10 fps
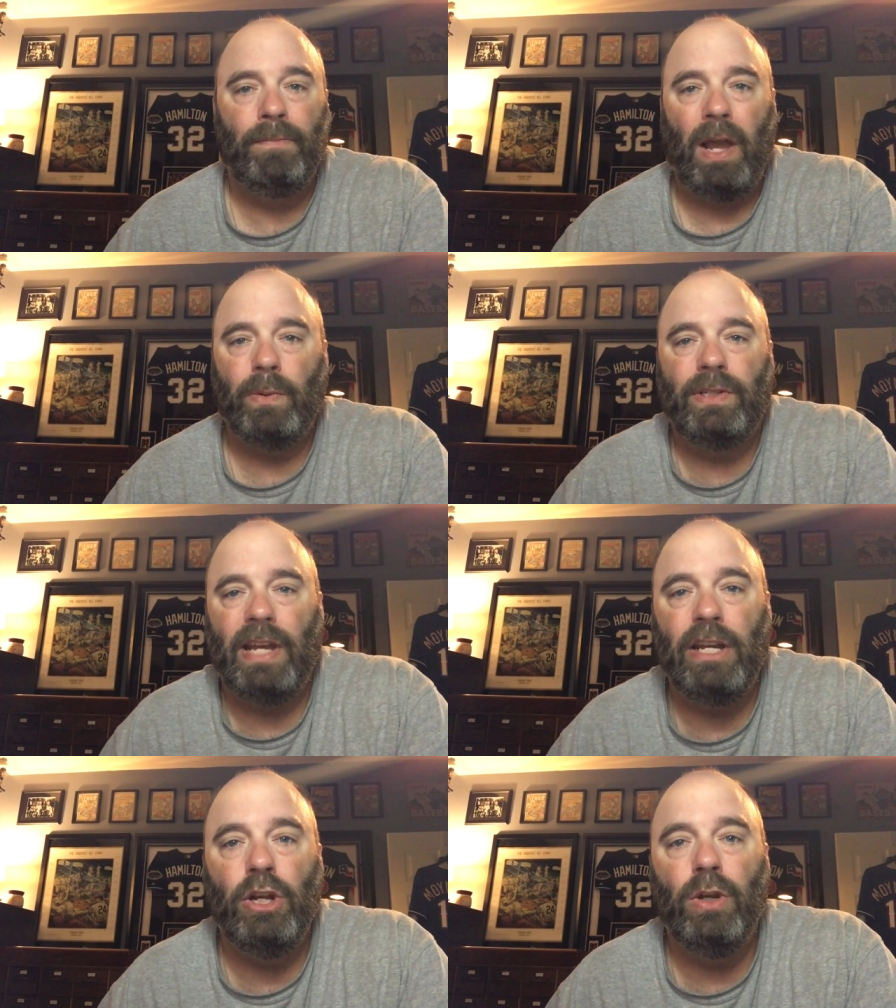I would
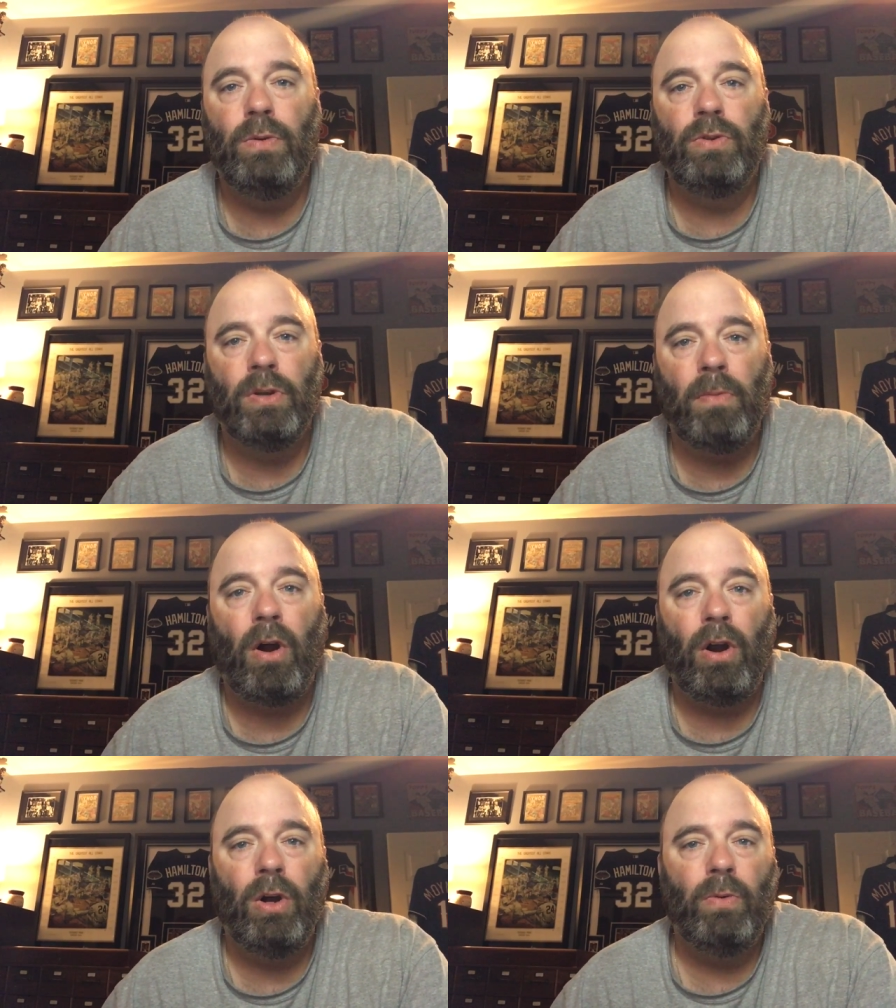say noon
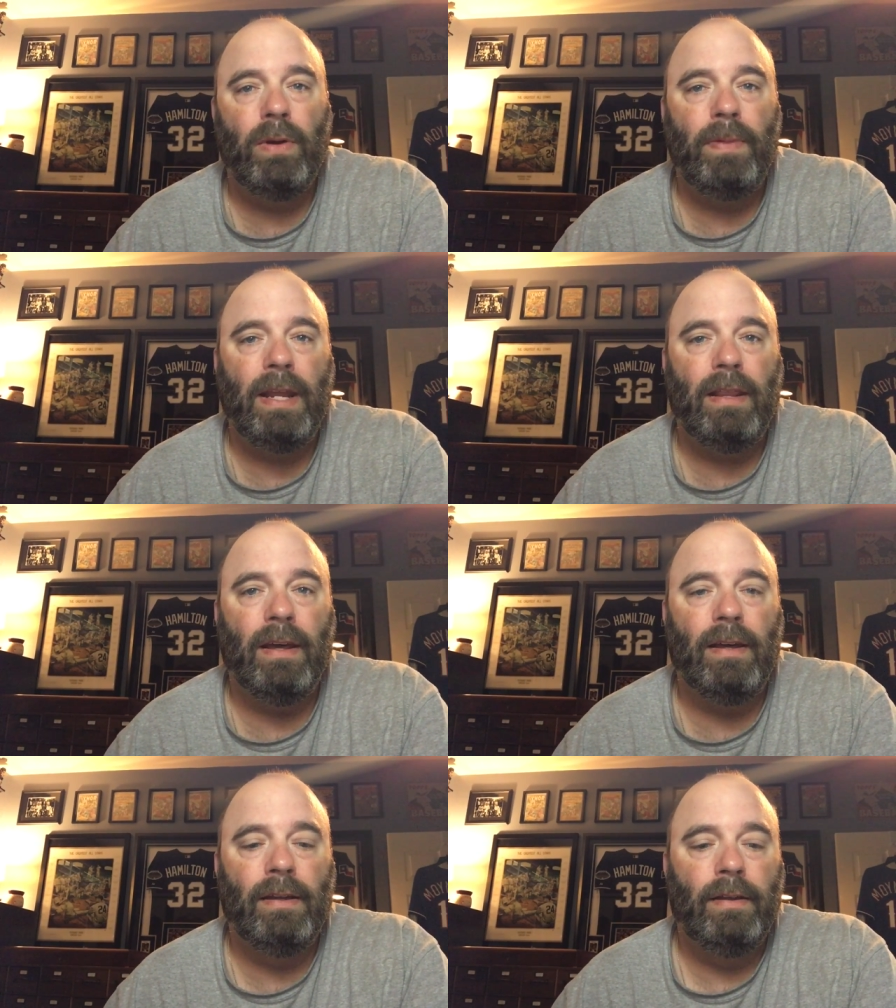tomorrow would be
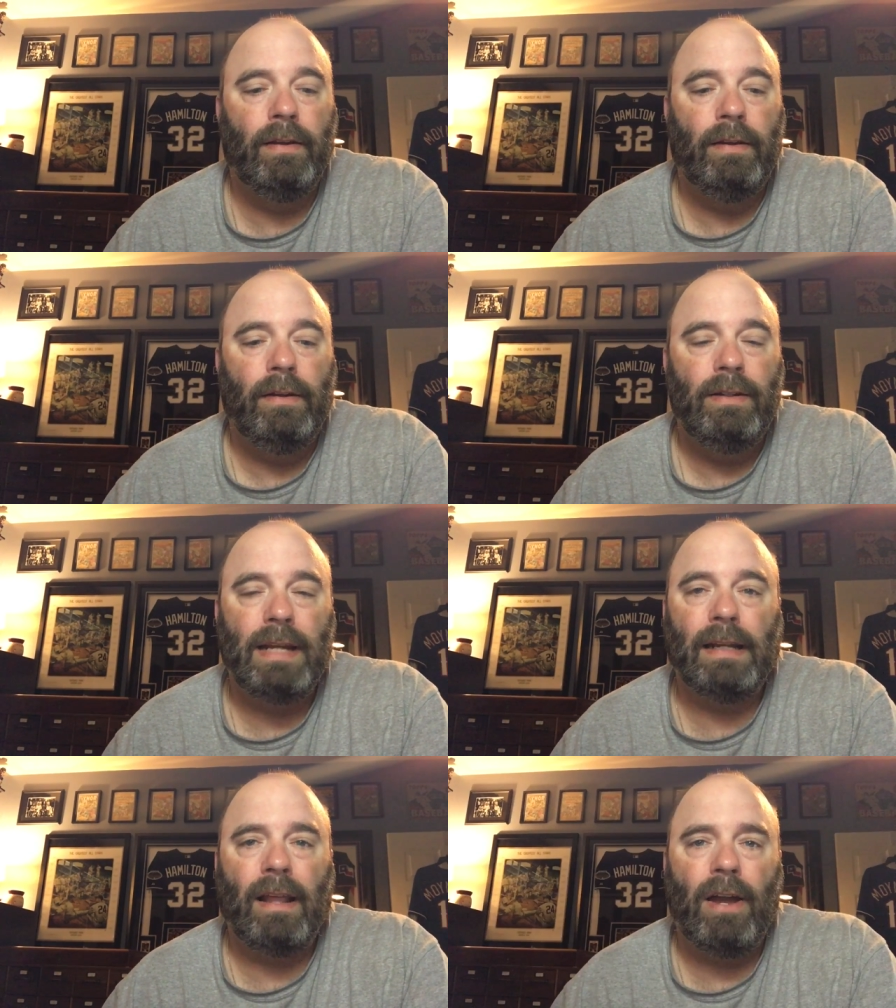the
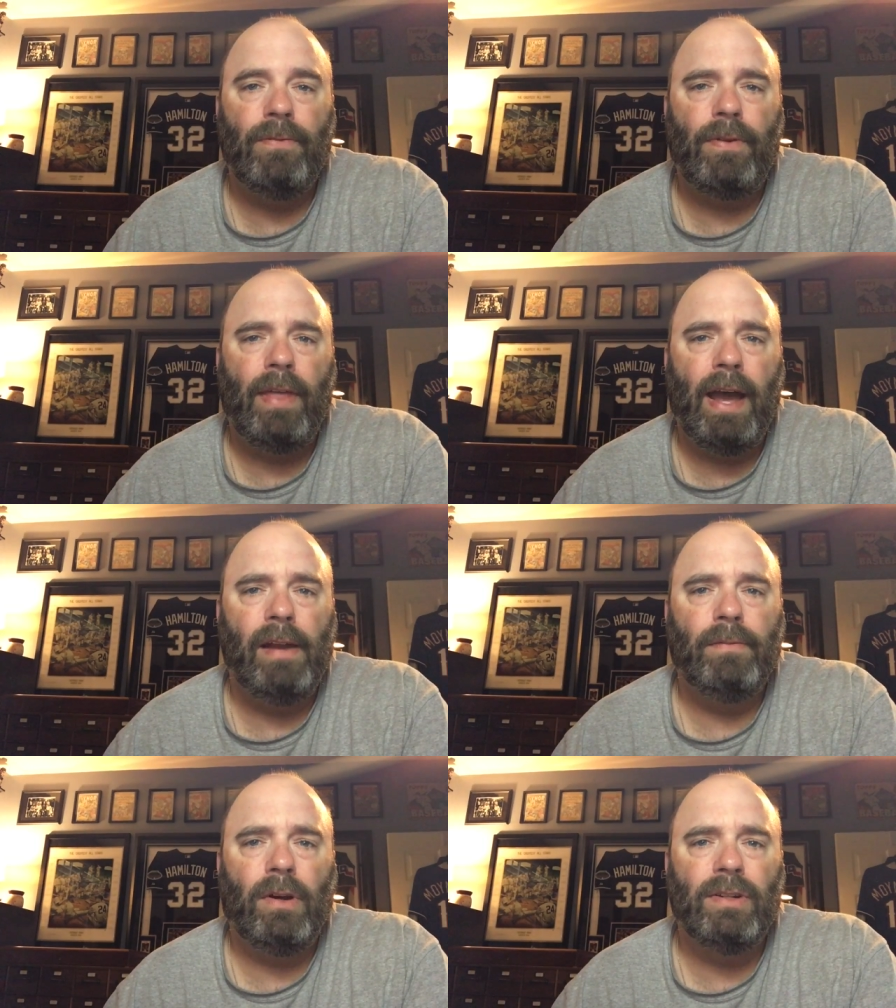deadline for
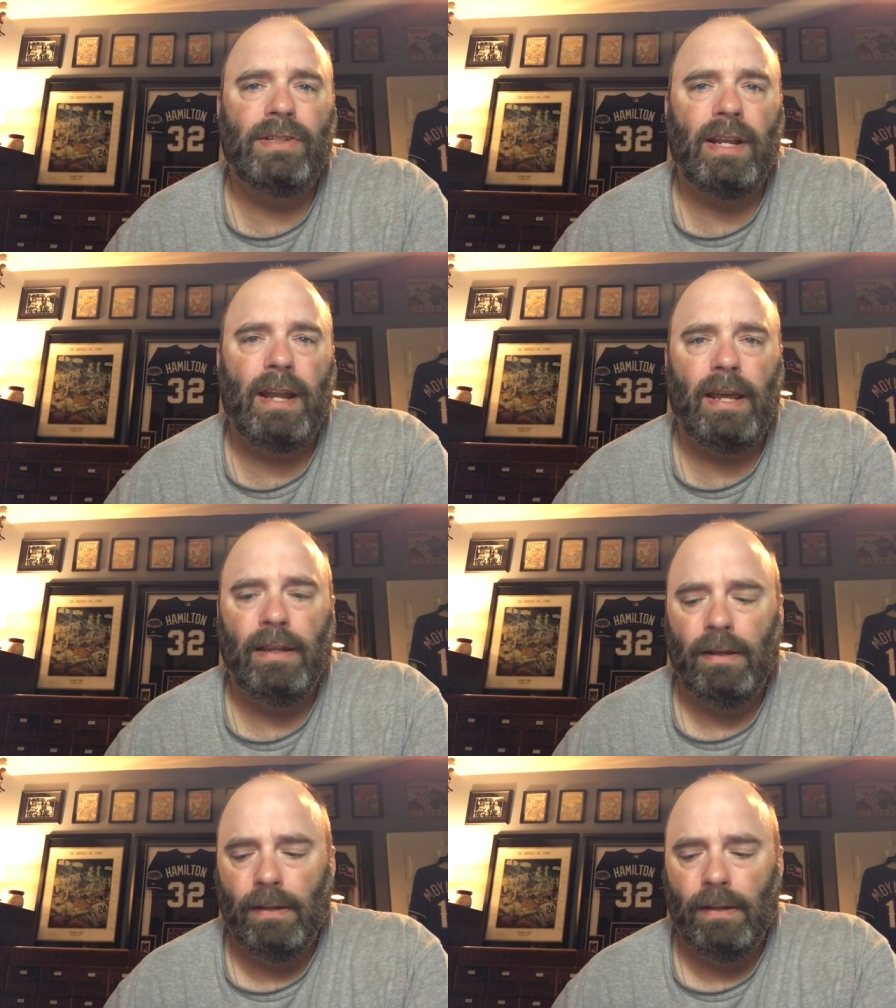that on Sunday.